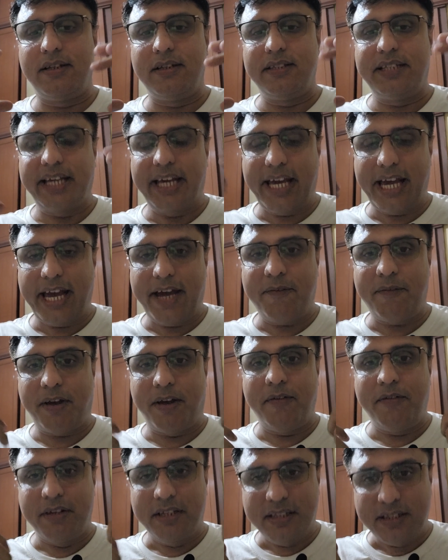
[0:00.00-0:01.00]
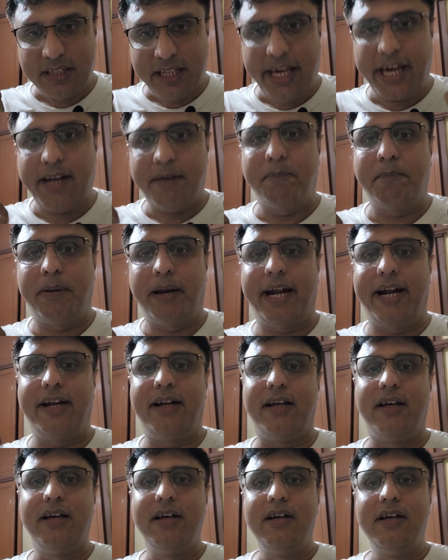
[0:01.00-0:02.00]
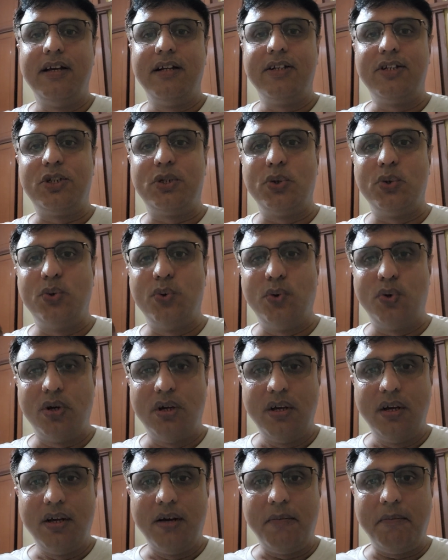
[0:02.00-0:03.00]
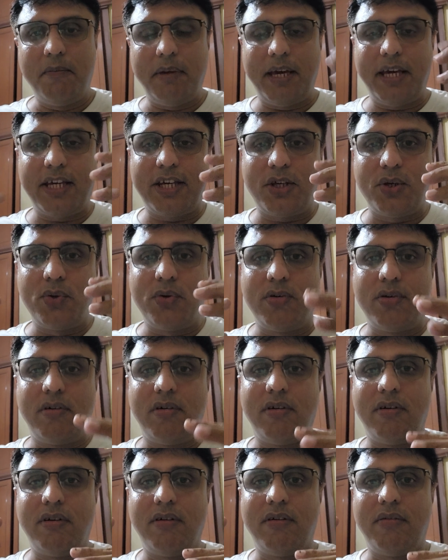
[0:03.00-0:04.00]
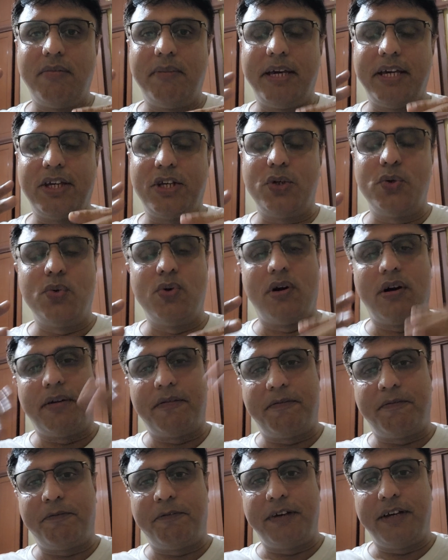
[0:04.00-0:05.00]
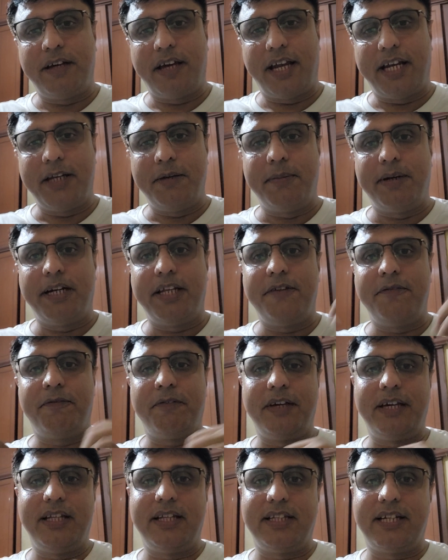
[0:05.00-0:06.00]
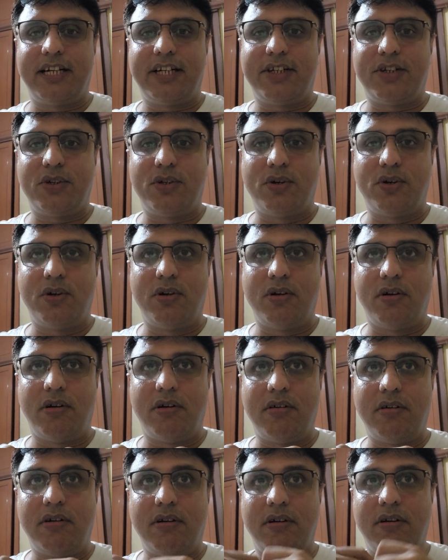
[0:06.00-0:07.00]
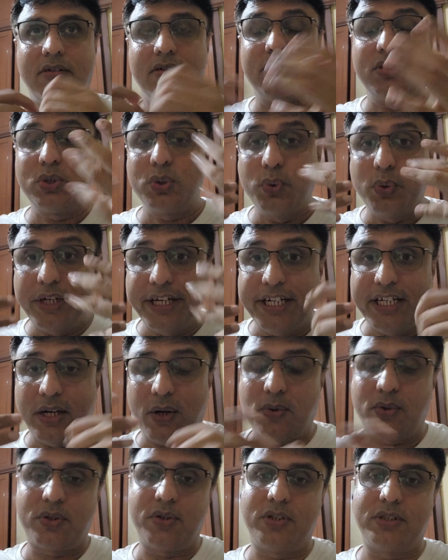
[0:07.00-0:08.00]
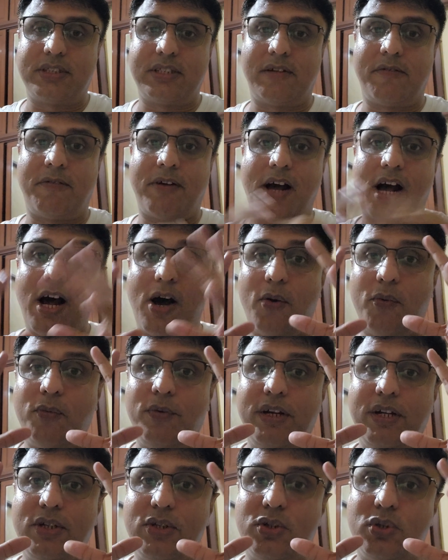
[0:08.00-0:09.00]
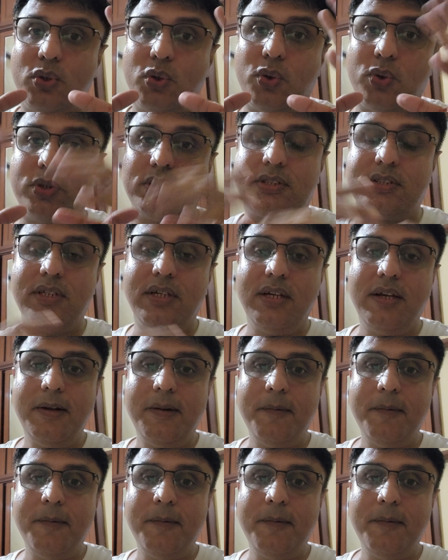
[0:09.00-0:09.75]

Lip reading: they have in their blood to make you or anybody feel that to read out yourself. How will those